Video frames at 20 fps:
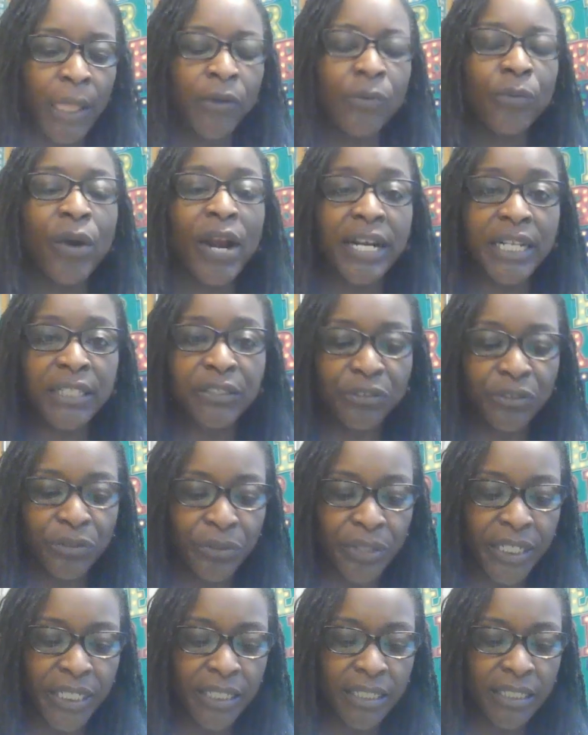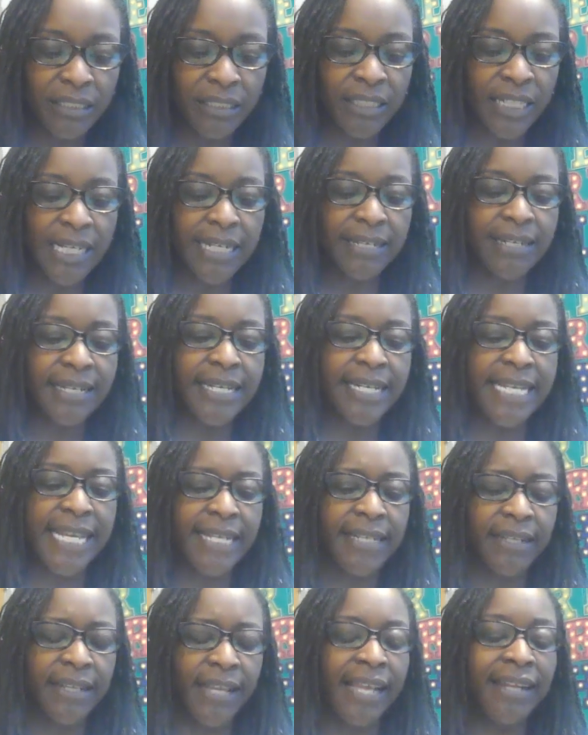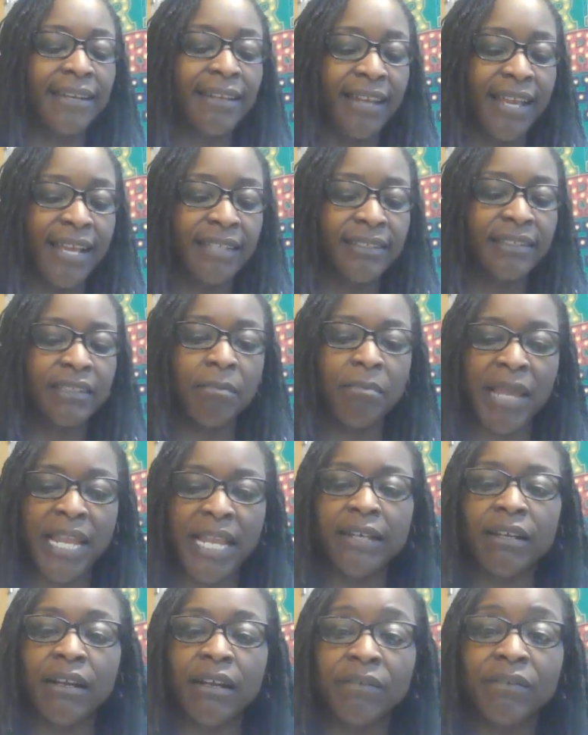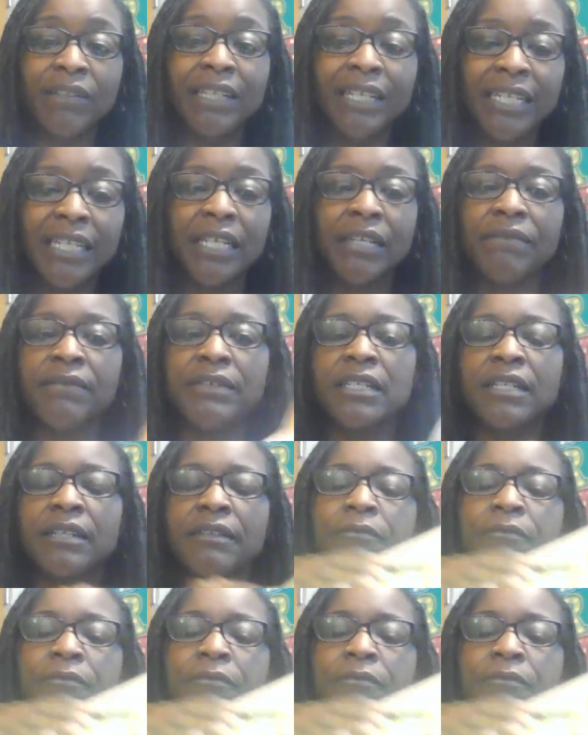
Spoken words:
and rotting trees, and nests made of leaves.